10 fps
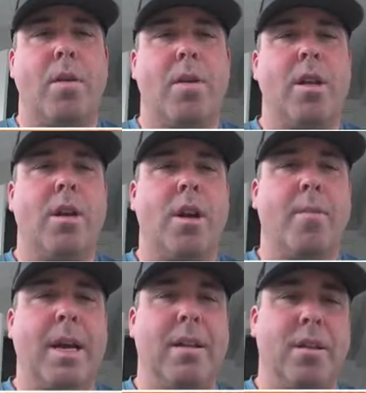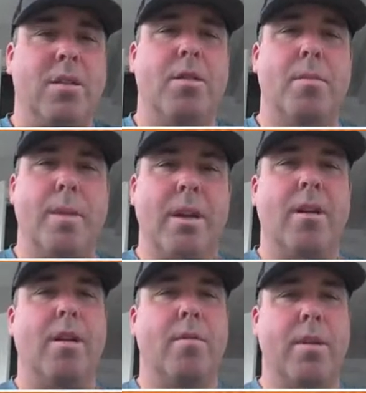Brian, we talk about this a little
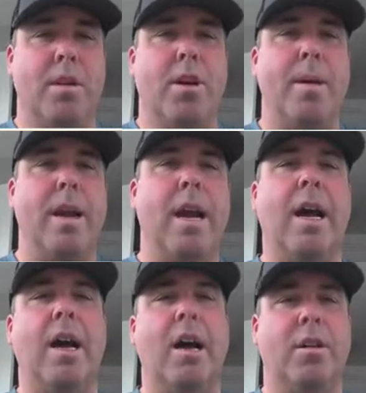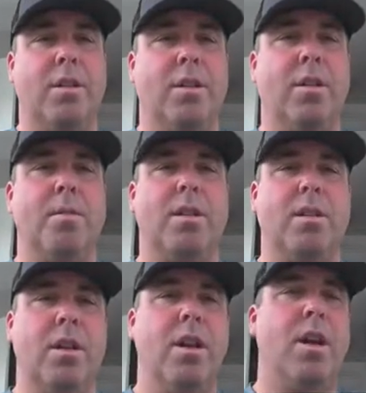bit, like when we talk about Howell or
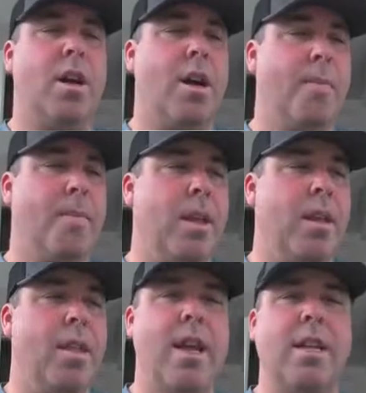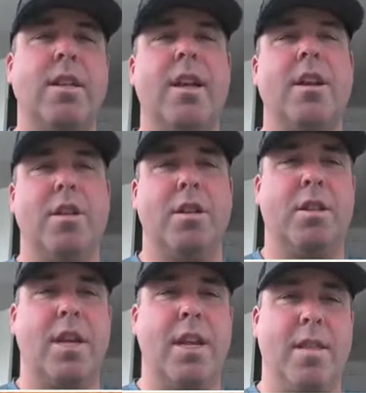CBC. Uh, that's not a
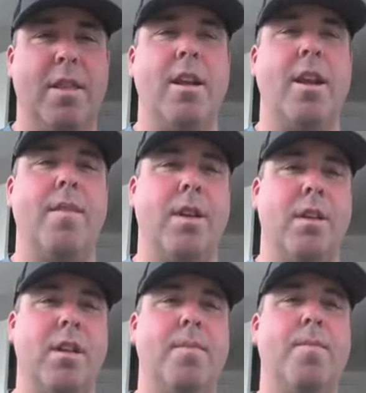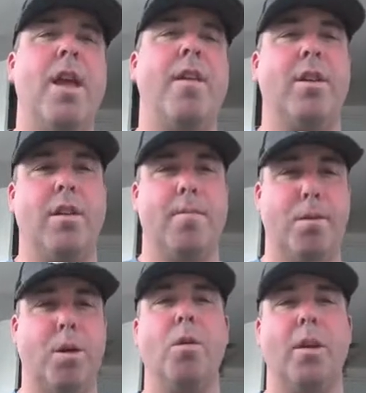good team. They didn't have a good team. They have a good
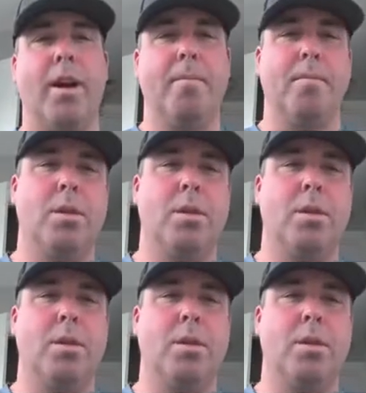program.